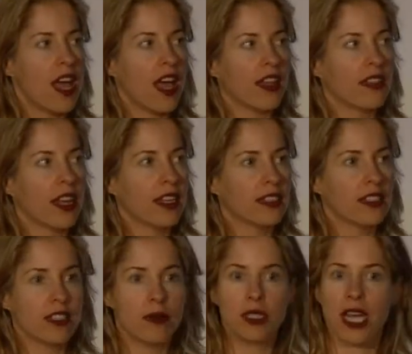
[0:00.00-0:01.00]
And then
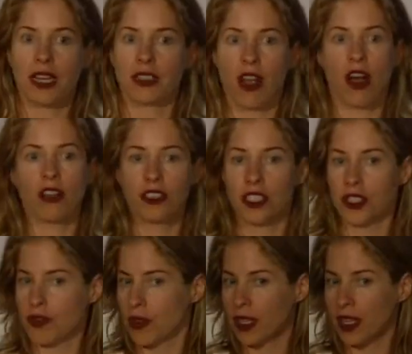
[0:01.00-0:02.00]
some
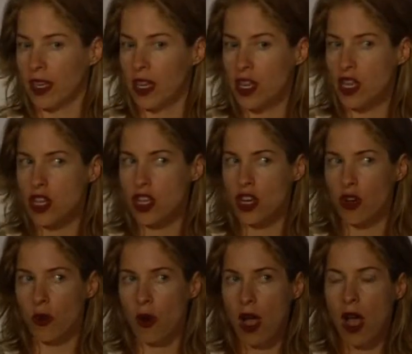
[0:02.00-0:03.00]
technologists really, you
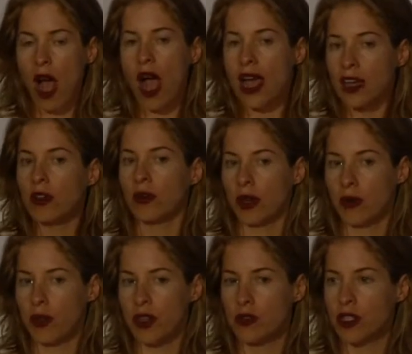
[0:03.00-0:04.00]
know, I agree
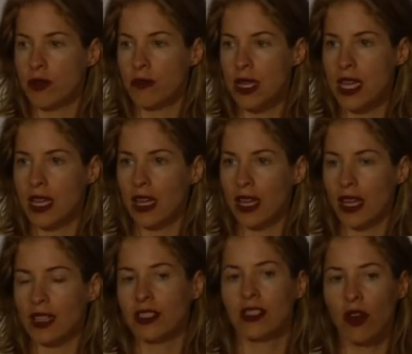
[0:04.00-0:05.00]
with you. To me,
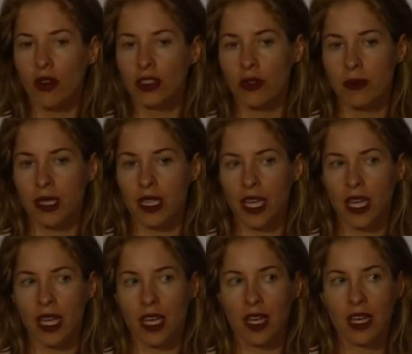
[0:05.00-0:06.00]
it's
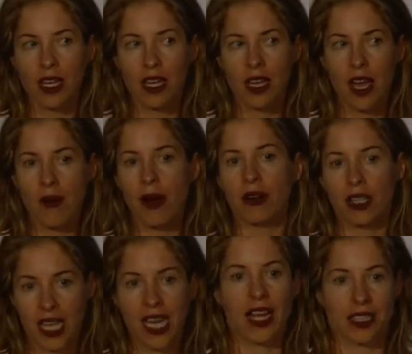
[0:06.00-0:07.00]
ultimately about
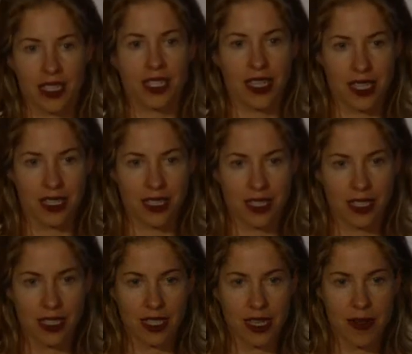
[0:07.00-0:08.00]
connectedness,
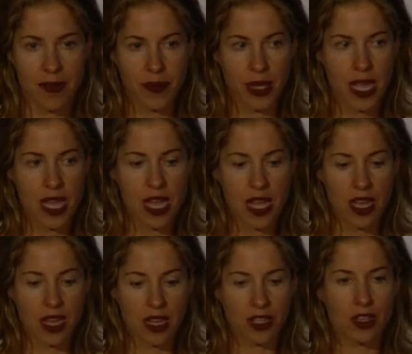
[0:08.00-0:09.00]

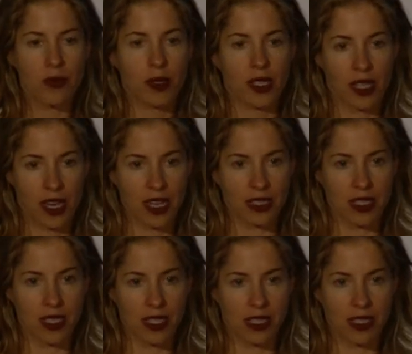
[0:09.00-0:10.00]
human
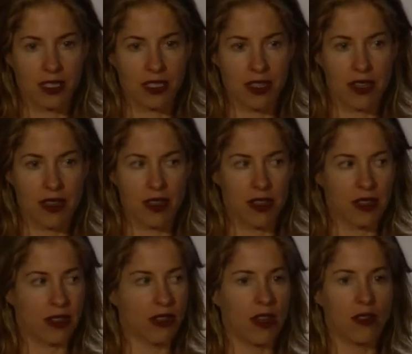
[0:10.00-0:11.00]
connectedness,
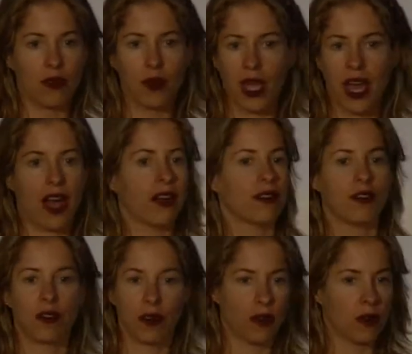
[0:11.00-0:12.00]
the love we have
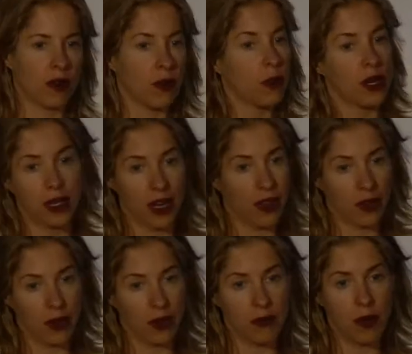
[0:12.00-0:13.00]
for one
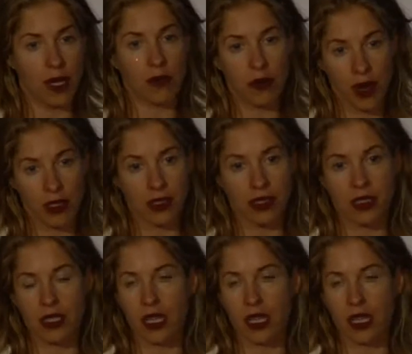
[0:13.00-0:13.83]
another and being present.